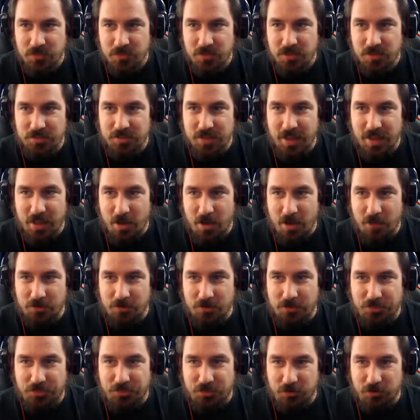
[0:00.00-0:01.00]
Down to
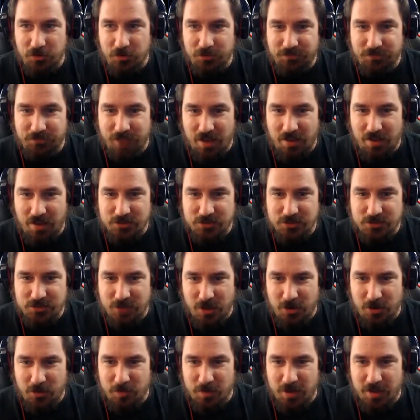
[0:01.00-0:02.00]
35
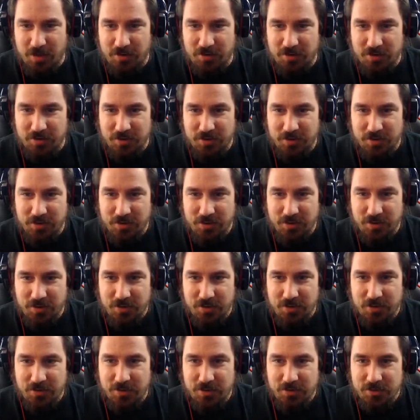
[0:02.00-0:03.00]
Spider-Men.
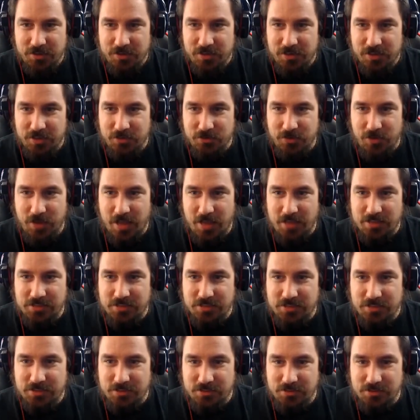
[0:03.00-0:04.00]
And you guys,
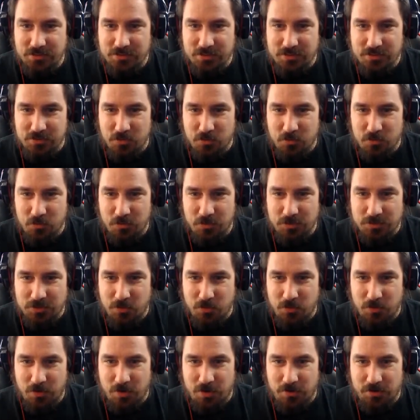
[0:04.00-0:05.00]
what's
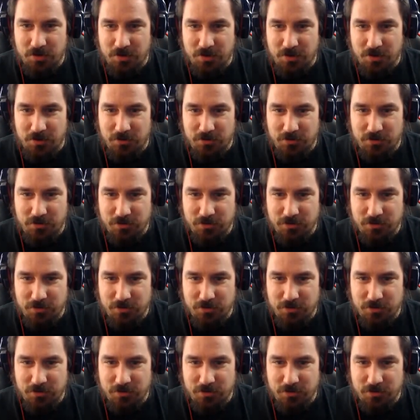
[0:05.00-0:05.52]
going on here?